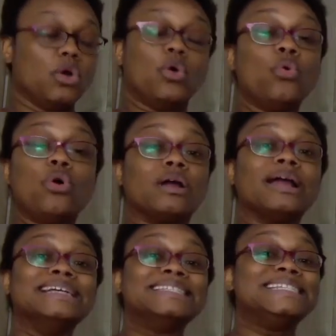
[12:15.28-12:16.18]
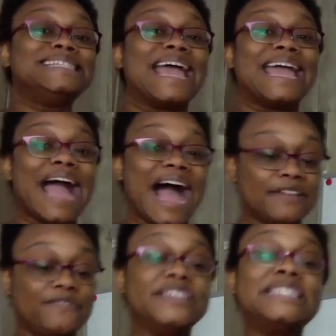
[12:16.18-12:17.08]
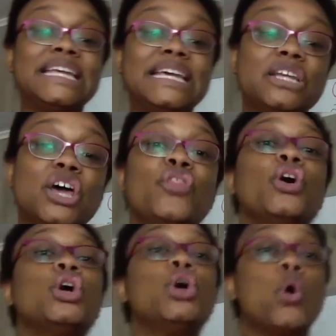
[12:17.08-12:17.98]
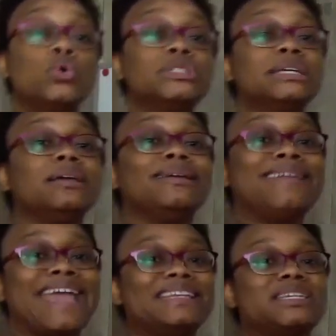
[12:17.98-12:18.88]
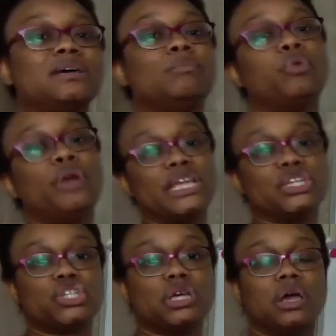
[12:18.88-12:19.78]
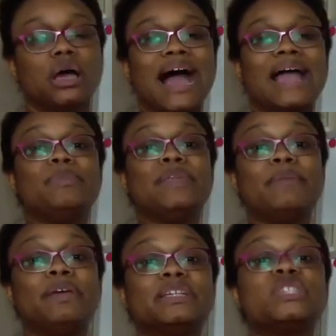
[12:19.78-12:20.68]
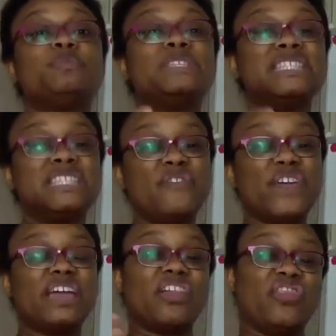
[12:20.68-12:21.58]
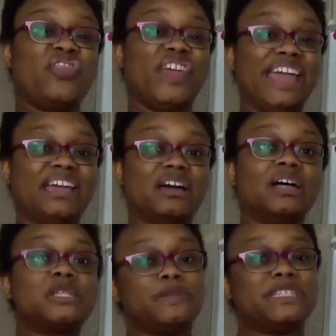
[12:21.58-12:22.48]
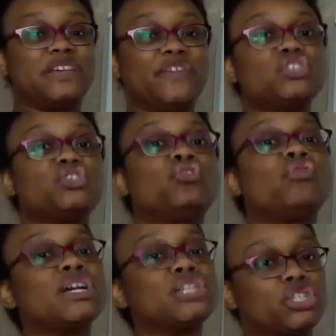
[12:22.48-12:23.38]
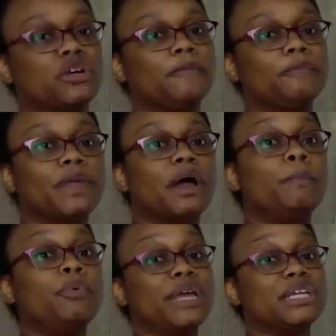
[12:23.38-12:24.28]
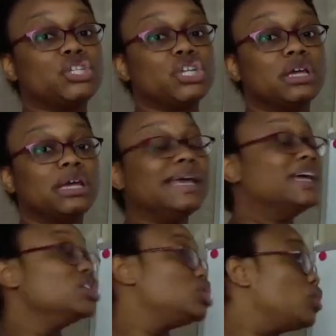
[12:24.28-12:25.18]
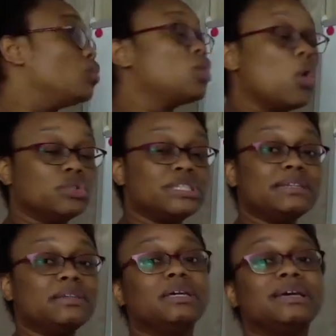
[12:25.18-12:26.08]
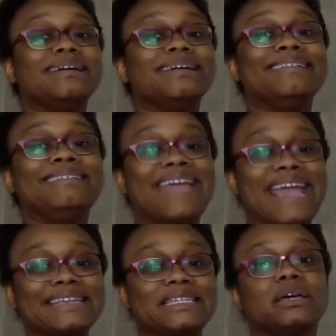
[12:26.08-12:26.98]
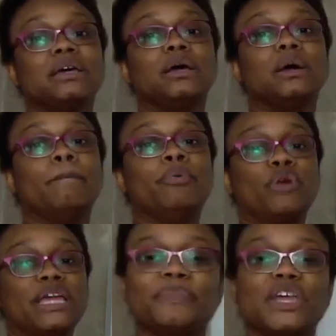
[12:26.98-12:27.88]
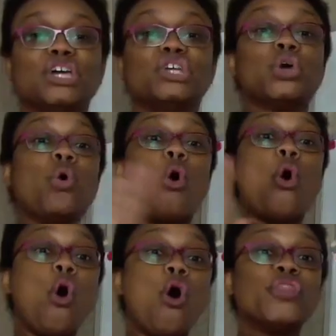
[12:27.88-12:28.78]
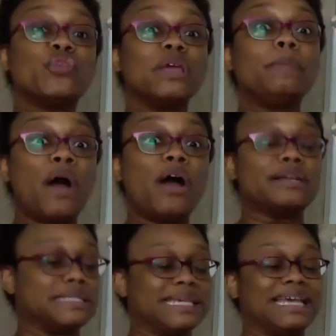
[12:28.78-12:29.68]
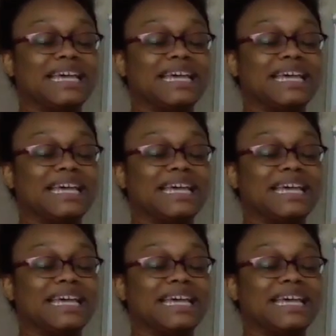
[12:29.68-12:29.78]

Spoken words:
Or, today I visited the Golden Gate Bridge. I'm naming a specific thing, a specific structure, a bridge. So Golden Gate Bridge. So all three parts,